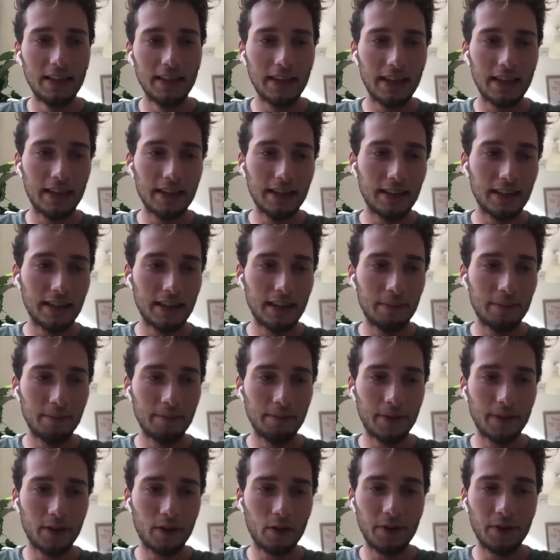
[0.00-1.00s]
and
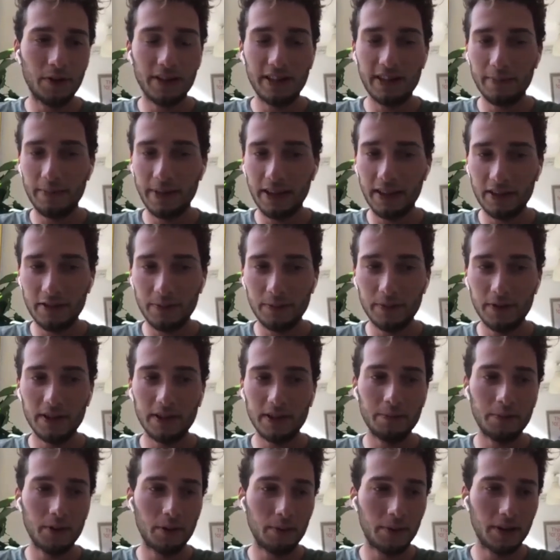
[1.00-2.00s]
community management
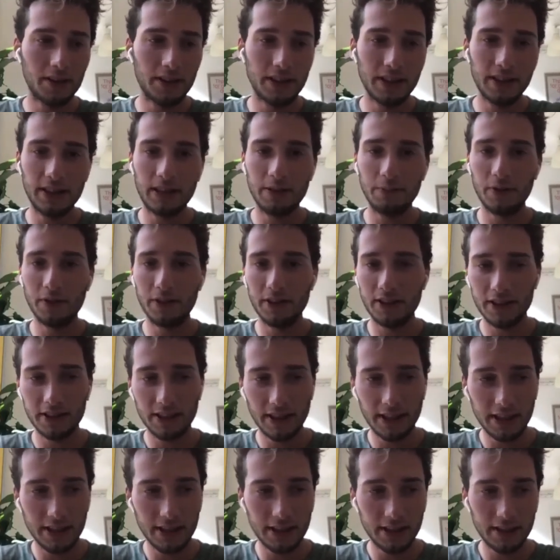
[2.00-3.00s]
and publishing and
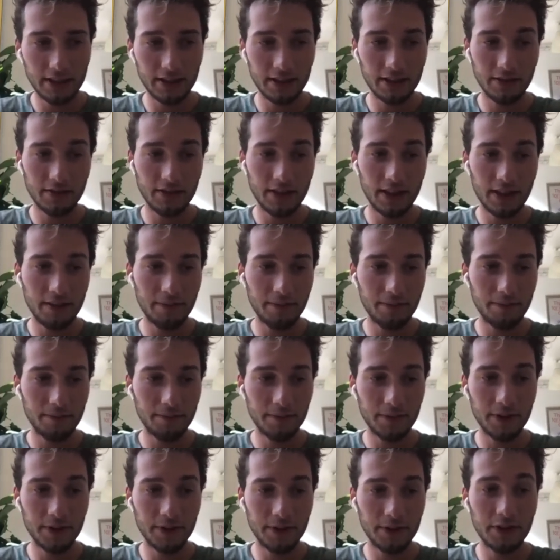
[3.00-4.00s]
monetization, stuff that
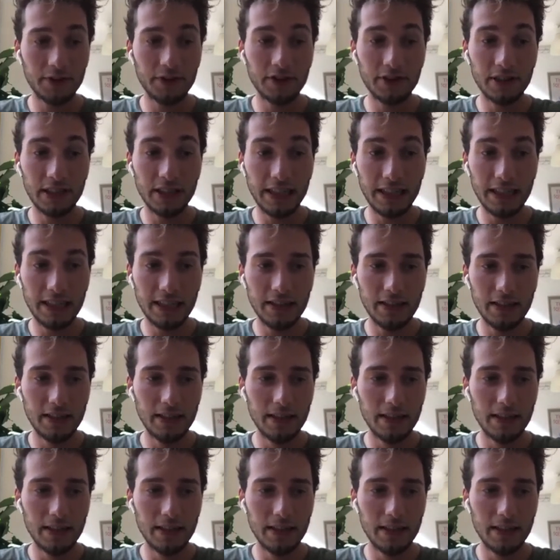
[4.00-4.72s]
usually